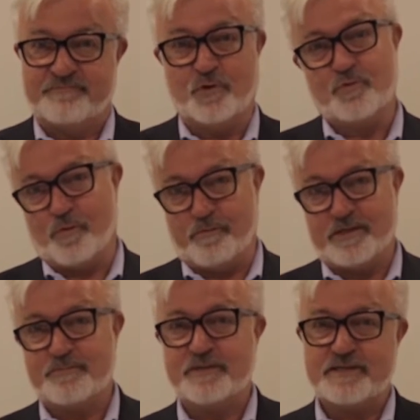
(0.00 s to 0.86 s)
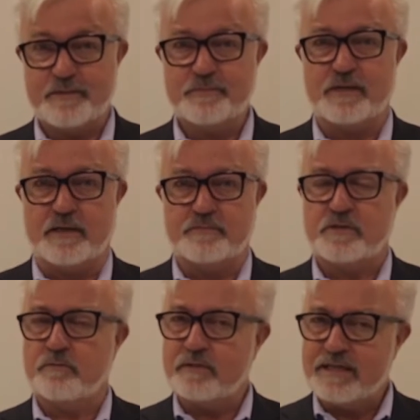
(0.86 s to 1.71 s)
Not always, but sometimes.
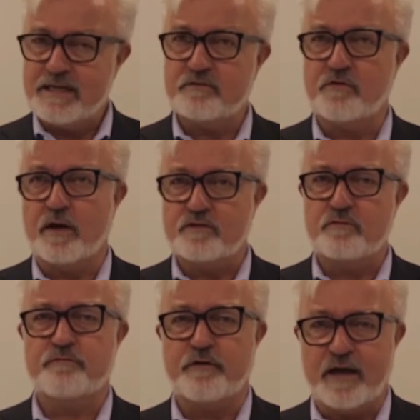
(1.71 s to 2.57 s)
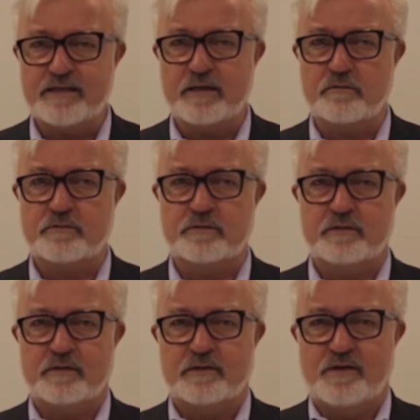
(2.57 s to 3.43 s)
So really try to find out
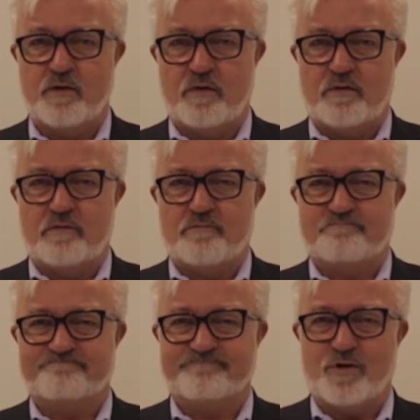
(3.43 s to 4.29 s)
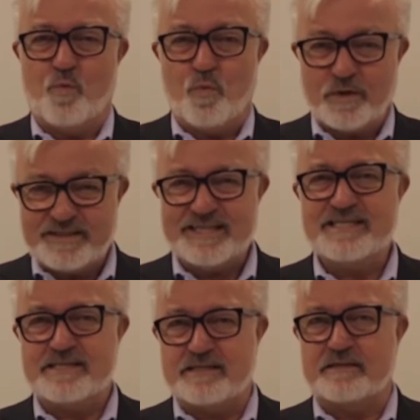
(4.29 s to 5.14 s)
what
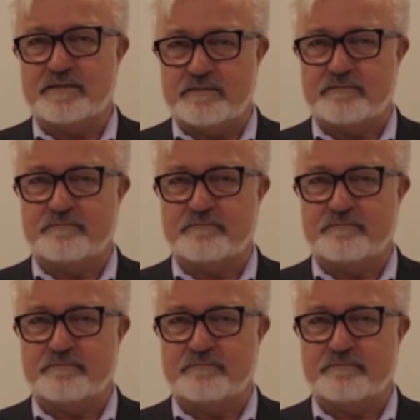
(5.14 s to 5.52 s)
is